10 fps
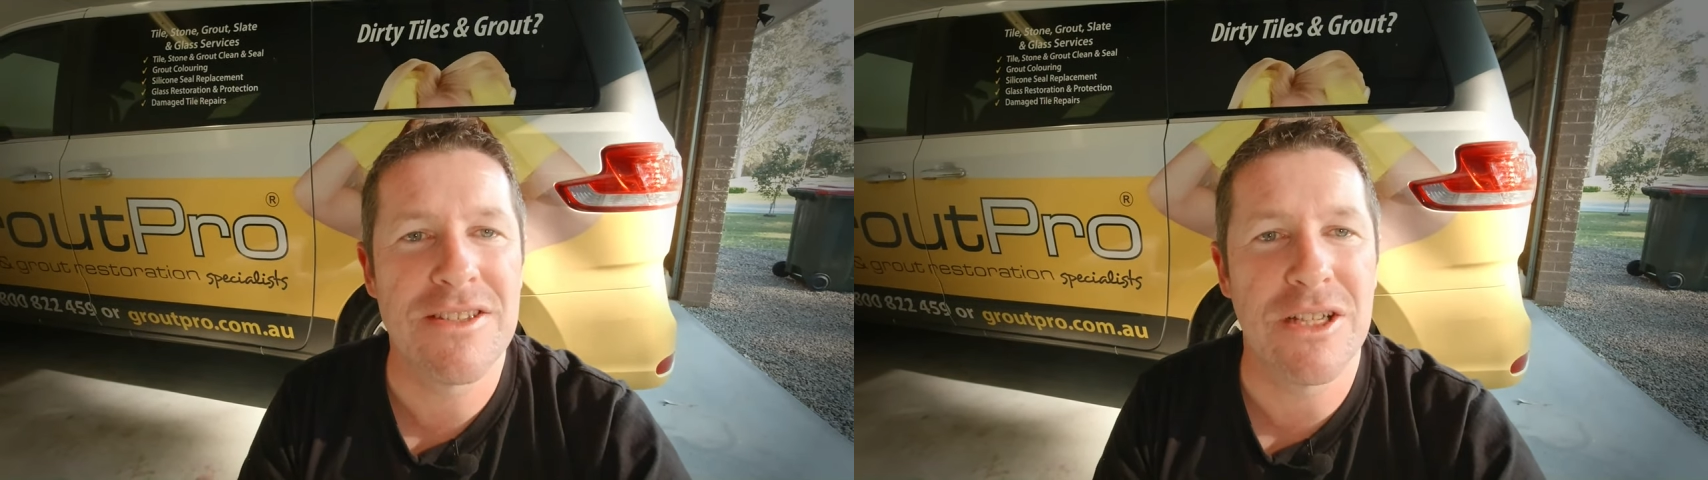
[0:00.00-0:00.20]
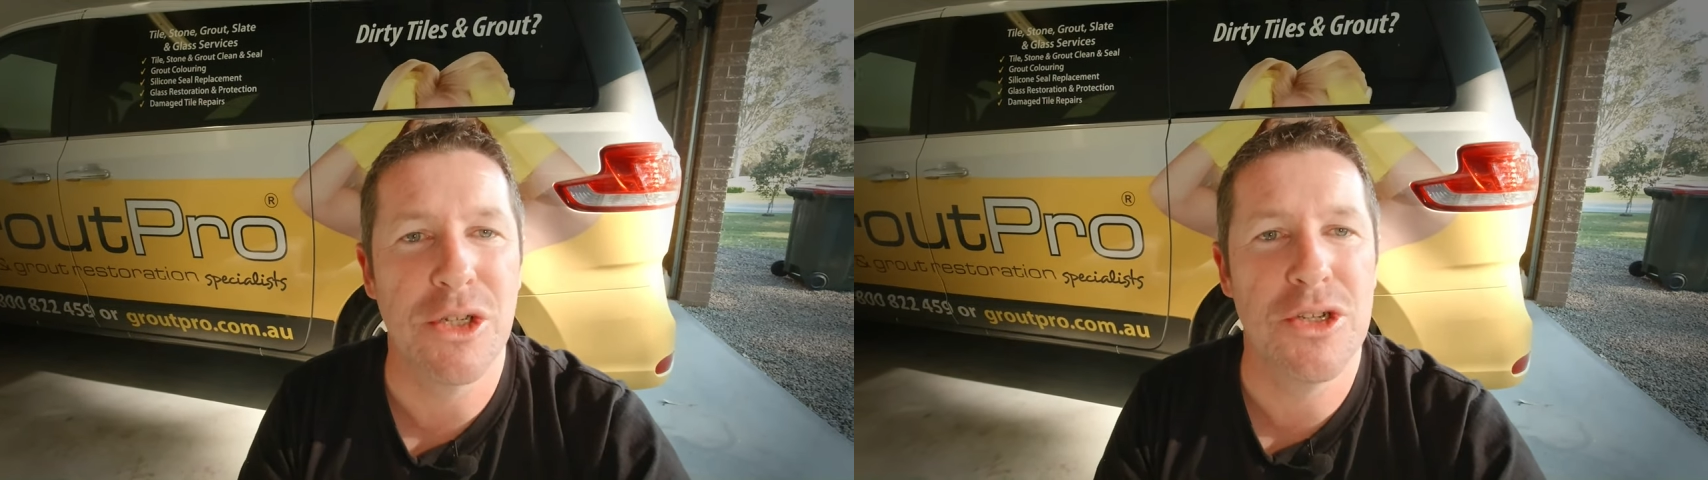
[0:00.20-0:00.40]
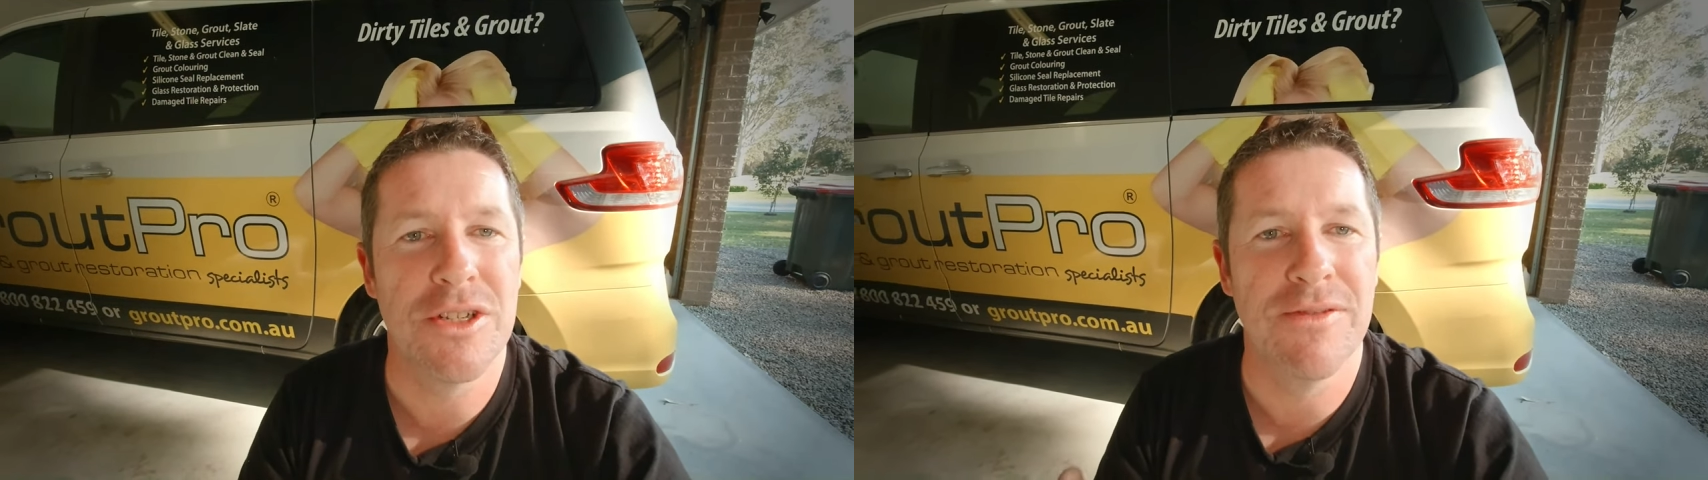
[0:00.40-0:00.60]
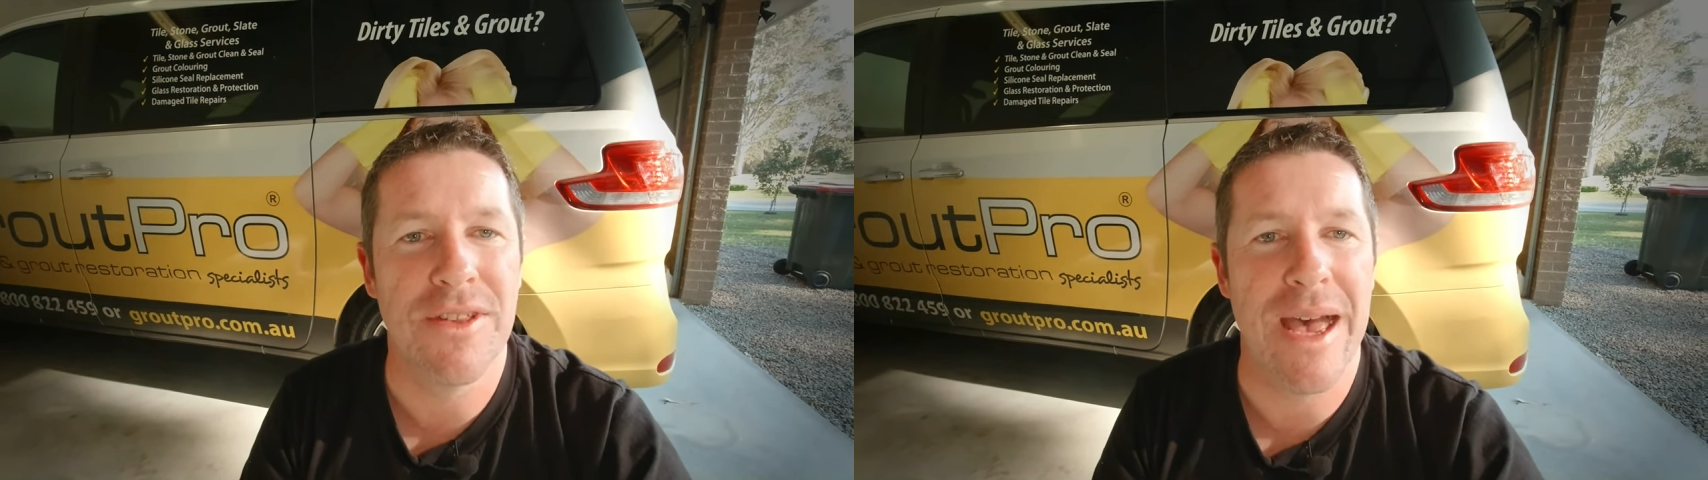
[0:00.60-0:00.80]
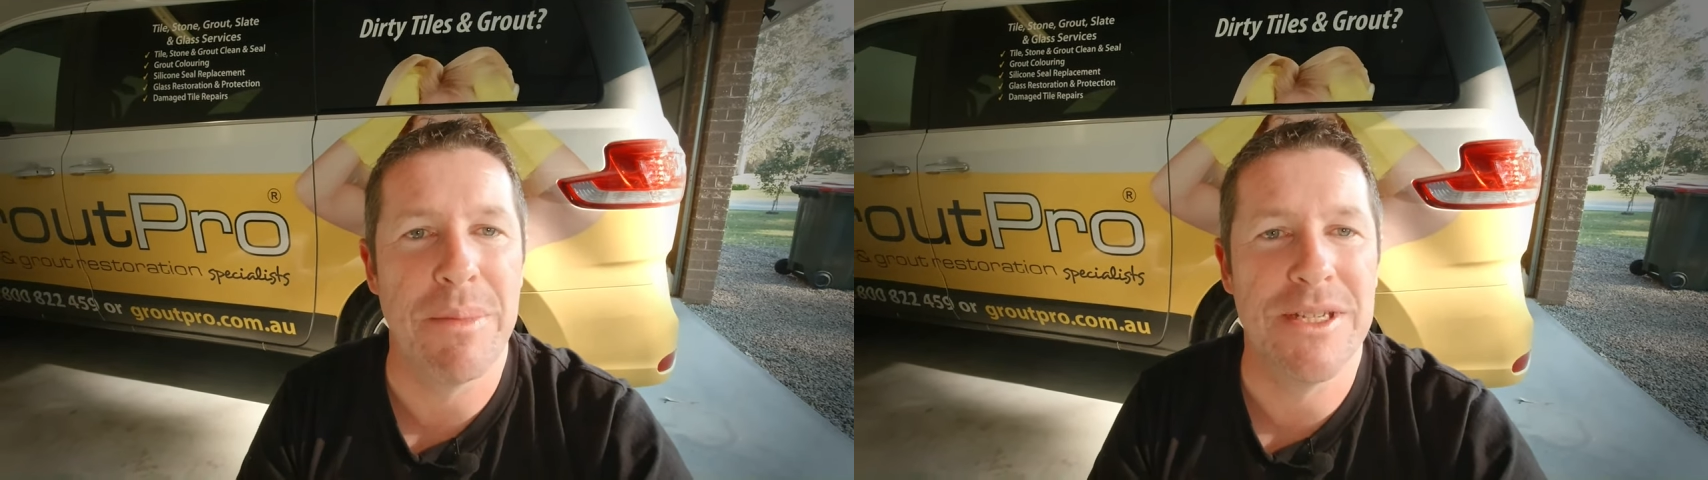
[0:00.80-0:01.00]
a solution
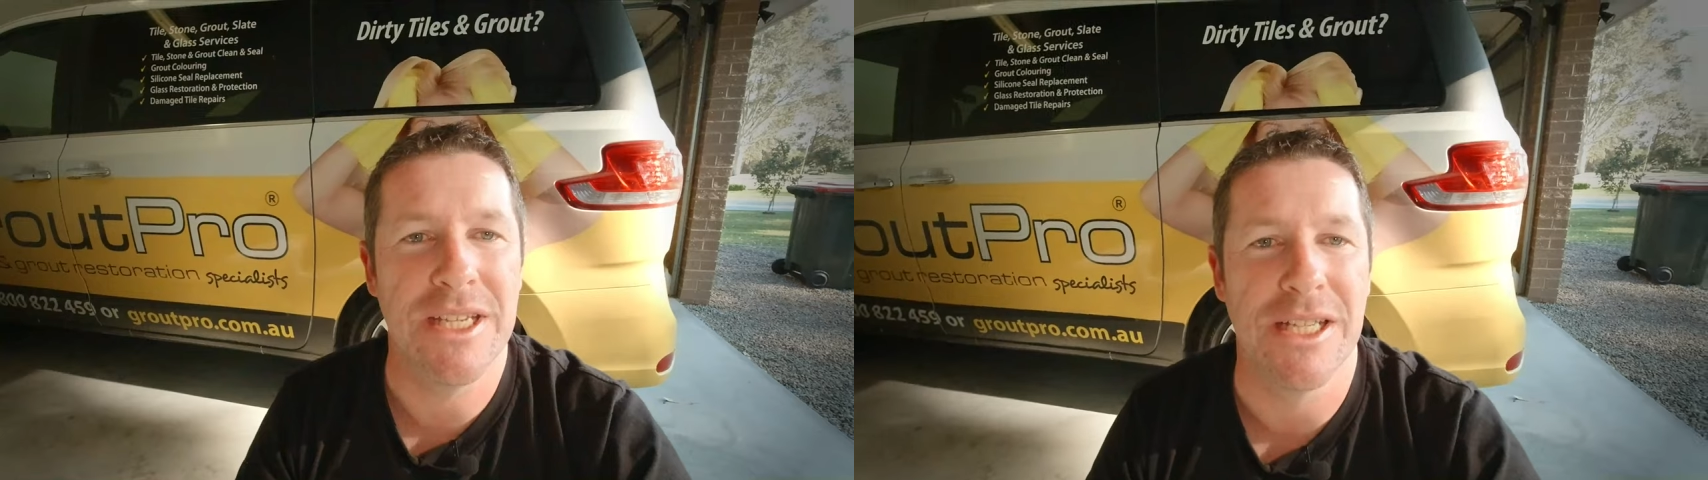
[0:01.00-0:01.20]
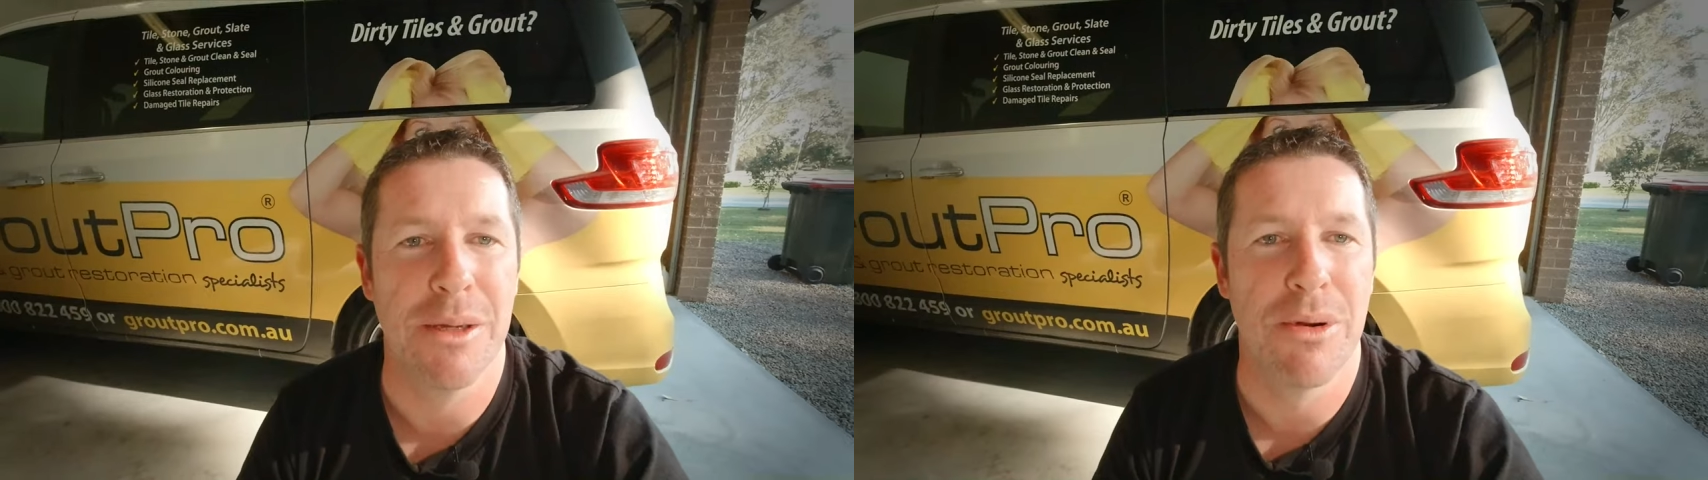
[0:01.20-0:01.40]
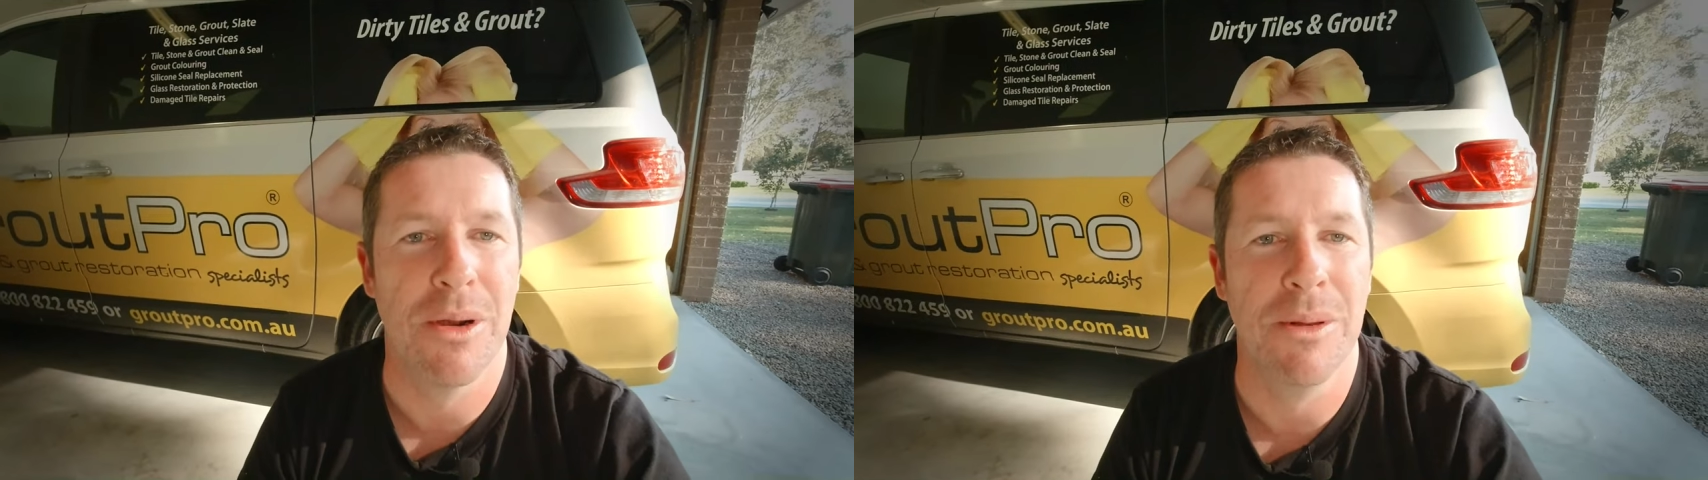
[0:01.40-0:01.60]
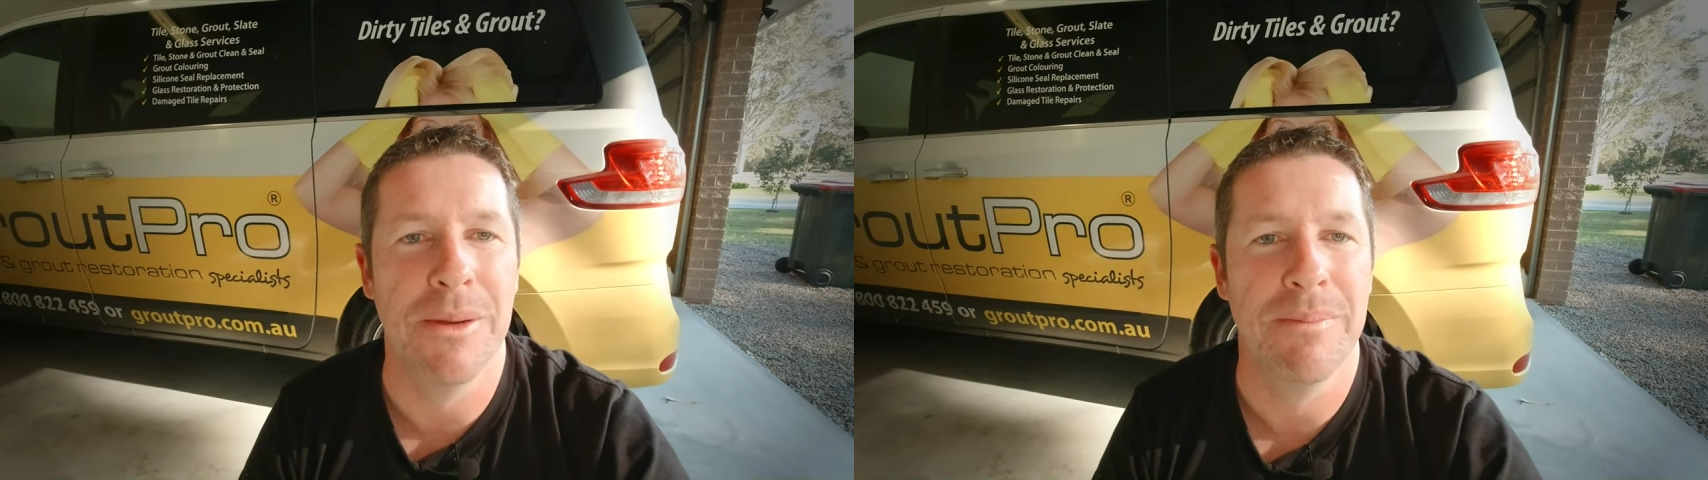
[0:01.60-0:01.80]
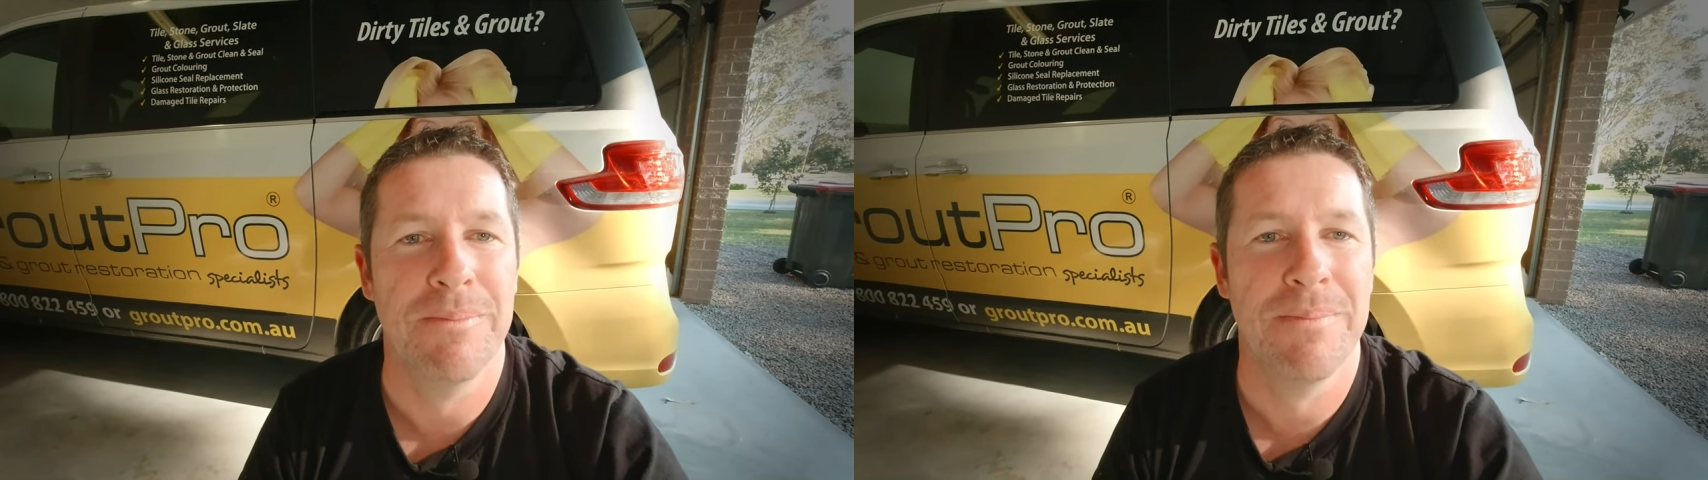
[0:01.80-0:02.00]
for that particular problem.